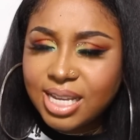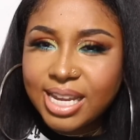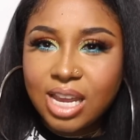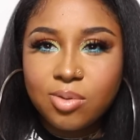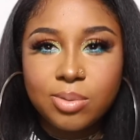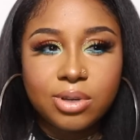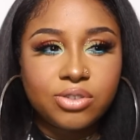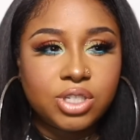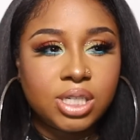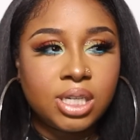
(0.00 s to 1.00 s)
I can't remember if
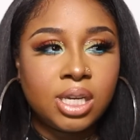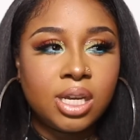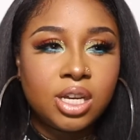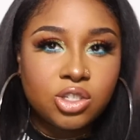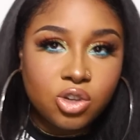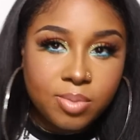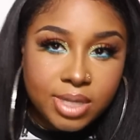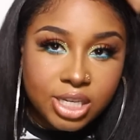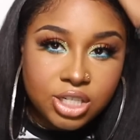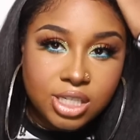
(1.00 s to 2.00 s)
she told me
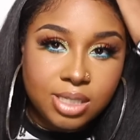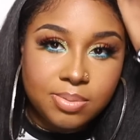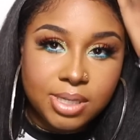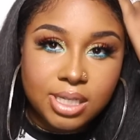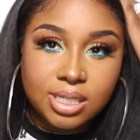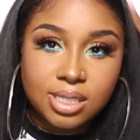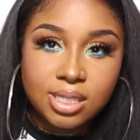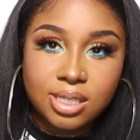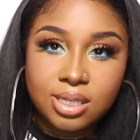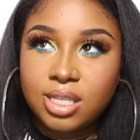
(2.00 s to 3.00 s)
that she
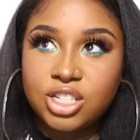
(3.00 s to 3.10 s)
thinks